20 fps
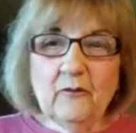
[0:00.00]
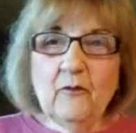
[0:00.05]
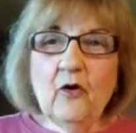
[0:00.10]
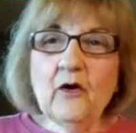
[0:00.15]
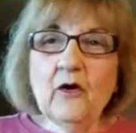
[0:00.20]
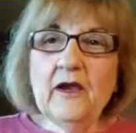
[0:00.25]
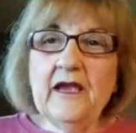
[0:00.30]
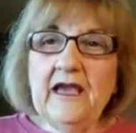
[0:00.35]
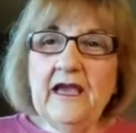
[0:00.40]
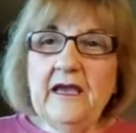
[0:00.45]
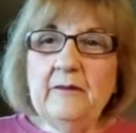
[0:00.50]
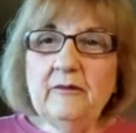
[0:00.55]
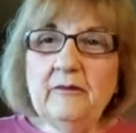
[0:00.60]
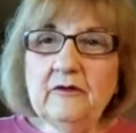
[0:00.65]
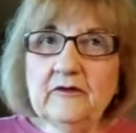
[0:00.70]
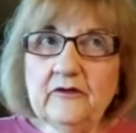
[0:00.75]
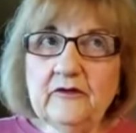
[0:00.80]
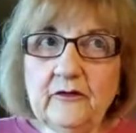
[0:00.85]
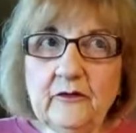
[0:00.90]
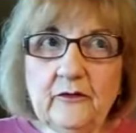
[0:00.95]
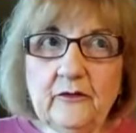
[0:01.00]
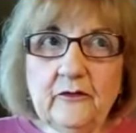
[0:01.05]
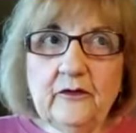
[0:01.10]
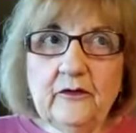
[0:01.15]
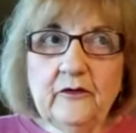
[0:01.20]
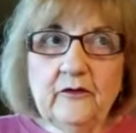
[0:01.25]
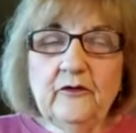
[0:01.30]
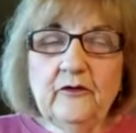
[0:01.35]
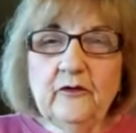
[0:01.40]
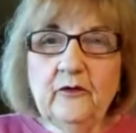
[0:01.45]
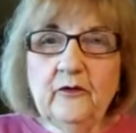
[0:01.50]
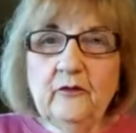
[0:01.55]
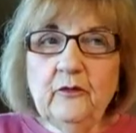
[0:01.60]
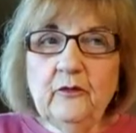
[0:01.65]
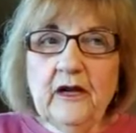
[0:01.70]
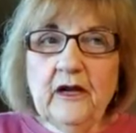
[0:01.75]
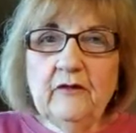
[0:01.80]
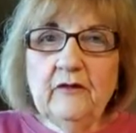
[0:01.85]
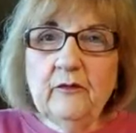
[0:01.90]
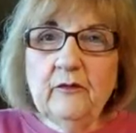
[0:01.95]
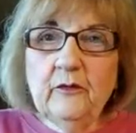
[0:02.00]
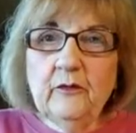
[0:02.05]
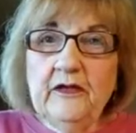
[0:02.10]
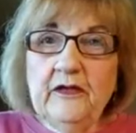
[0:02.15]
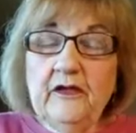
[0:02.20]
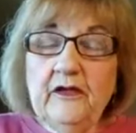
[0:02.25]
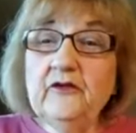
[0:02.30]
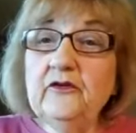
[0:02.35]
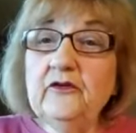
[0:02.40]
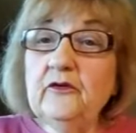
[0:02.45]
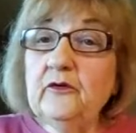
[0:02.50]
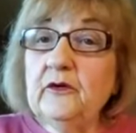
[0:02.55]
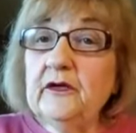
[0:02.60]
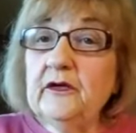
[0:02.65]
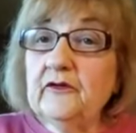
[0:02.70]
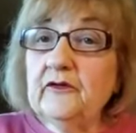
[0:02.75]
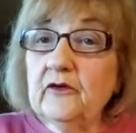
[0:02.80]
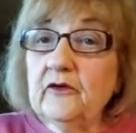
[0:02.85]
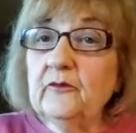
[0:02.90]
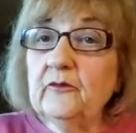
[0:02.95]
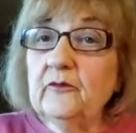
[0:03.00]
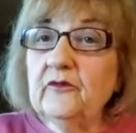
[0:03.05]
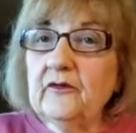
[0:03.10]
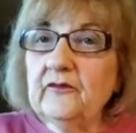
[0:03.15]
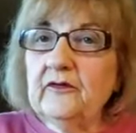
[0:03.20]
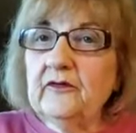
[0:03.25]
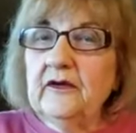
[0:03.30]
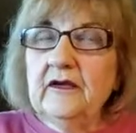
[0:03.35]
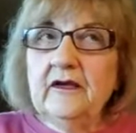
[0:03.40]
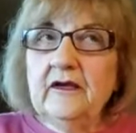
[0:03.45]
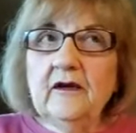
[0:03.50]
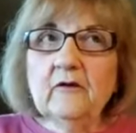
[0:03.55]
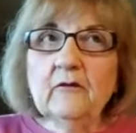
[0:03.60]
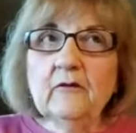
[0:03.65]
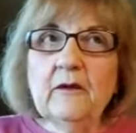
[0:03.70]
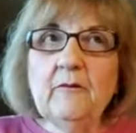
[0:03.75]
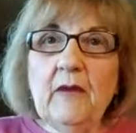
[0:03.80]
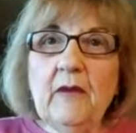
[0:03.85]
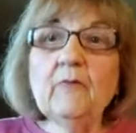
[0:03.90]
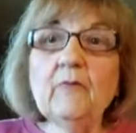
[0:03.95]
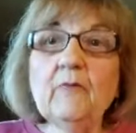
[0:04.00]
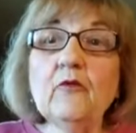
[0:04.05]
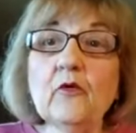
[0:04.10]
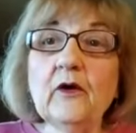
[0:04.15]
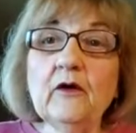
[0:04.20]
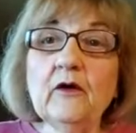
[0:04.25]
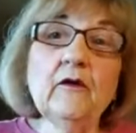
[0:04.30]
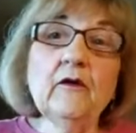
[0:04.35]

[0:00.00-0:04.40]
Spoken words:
We're more able to do whatever we need to do in terms of remembering.